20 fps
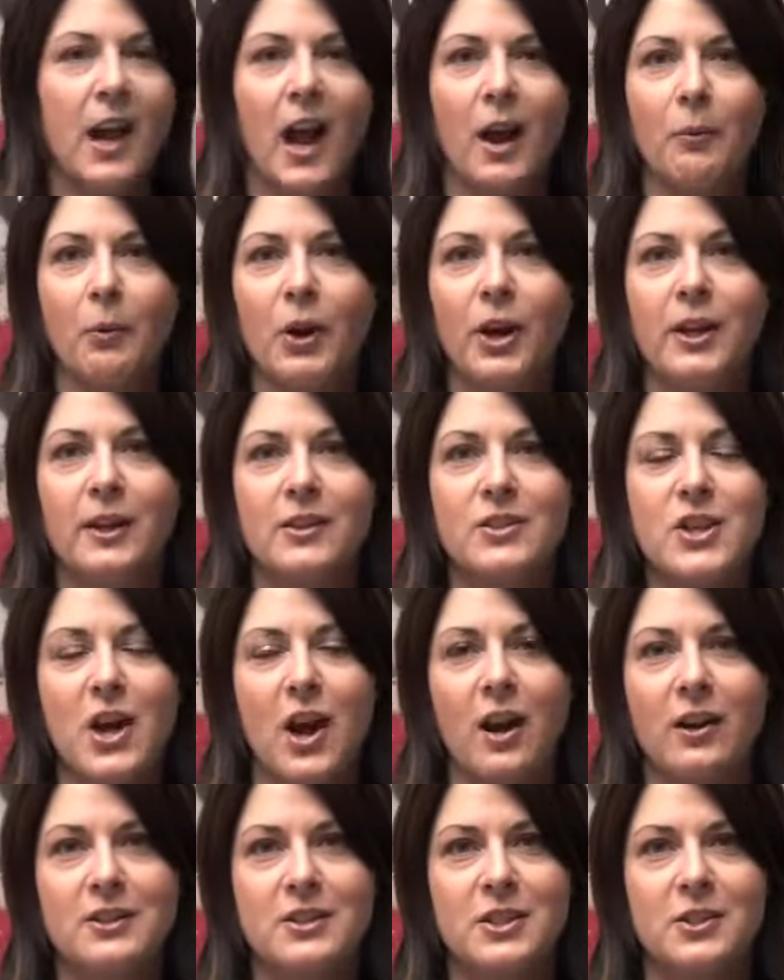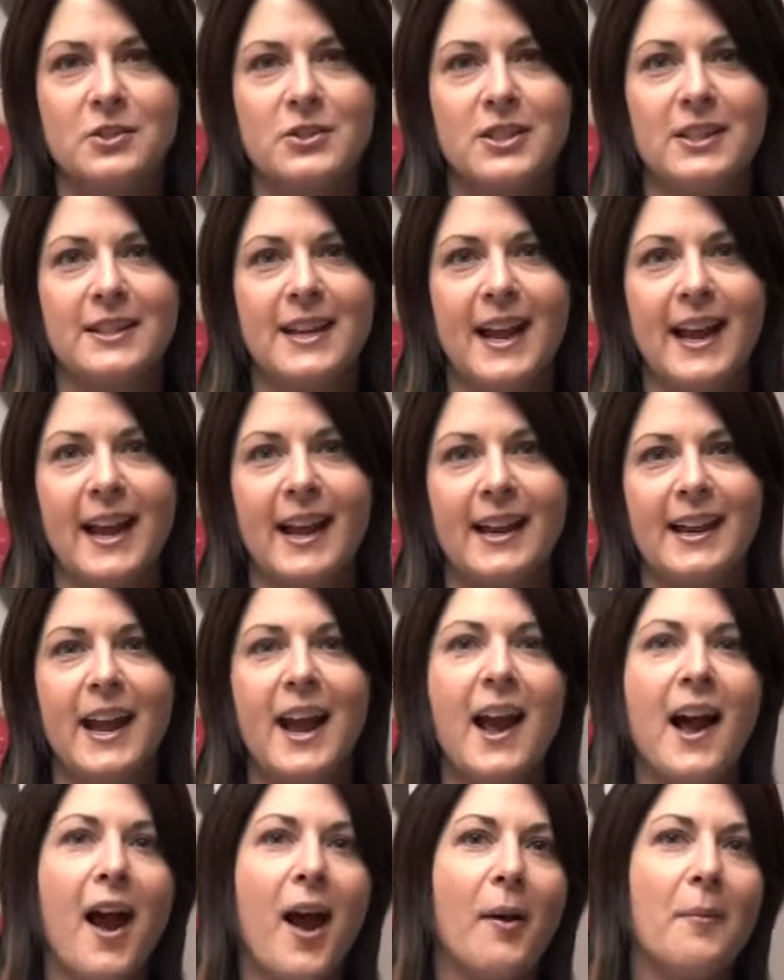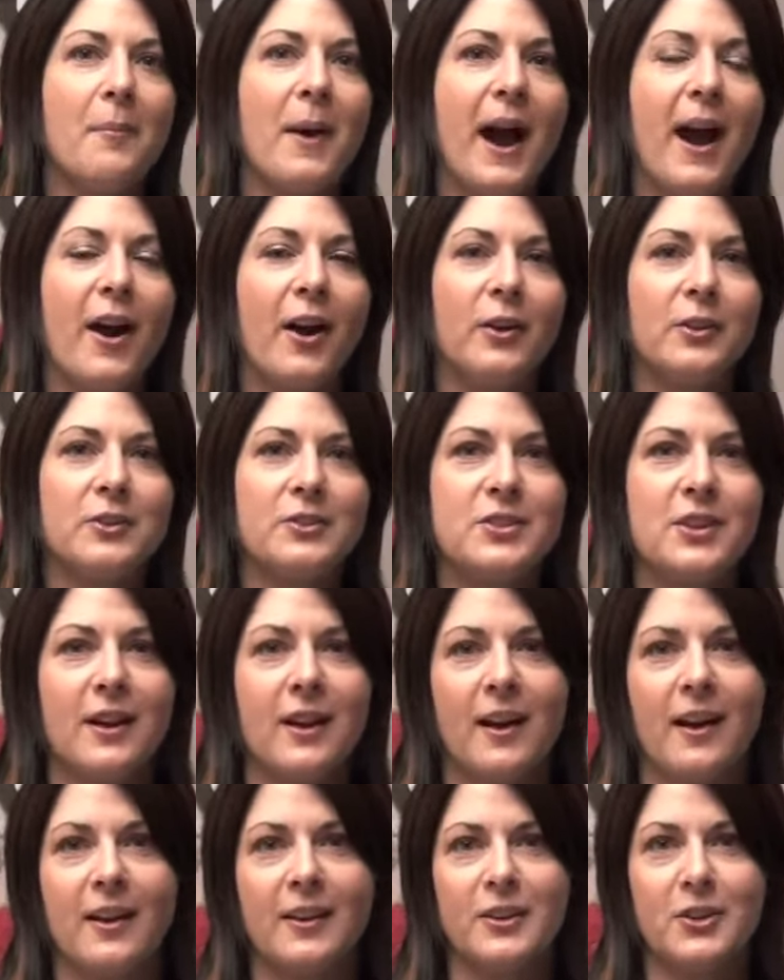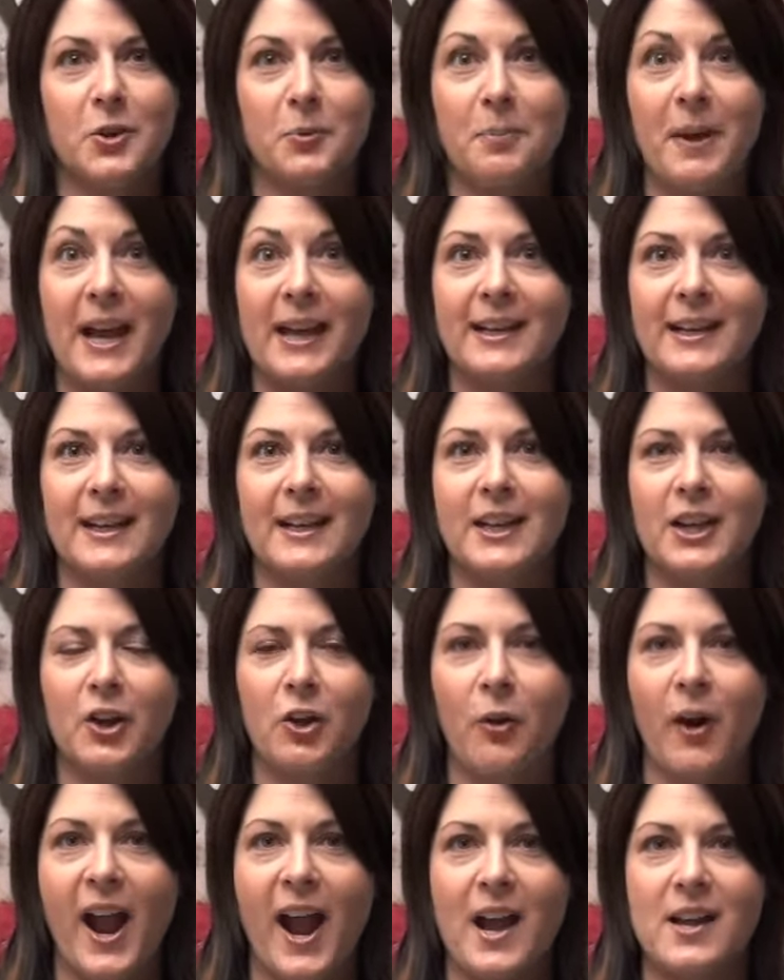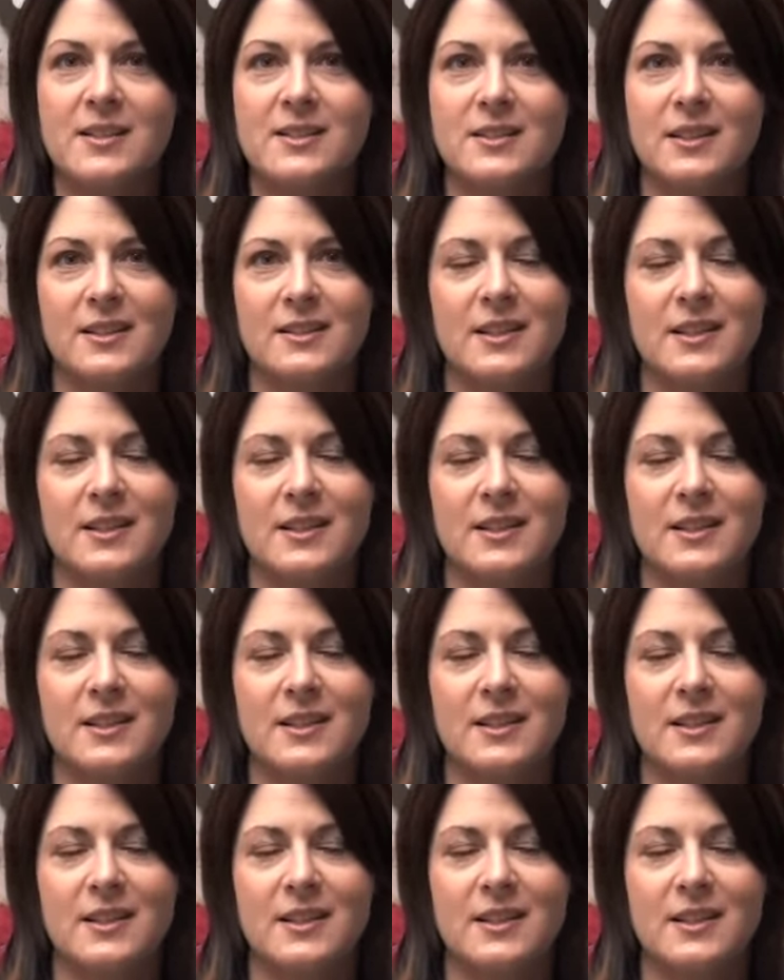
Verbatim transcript: and we're going to talk to you today about uh, your pet eating grass.